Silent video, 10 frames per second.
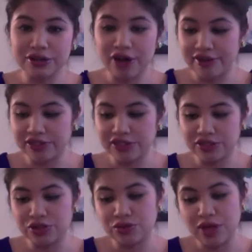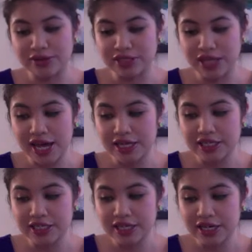gravis in
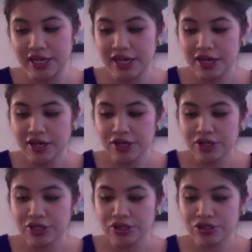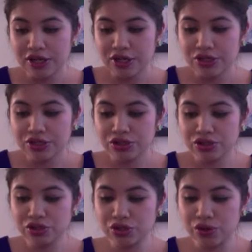2008.
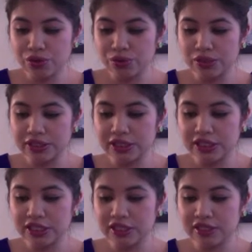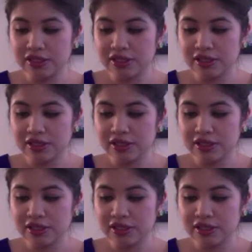So let's see.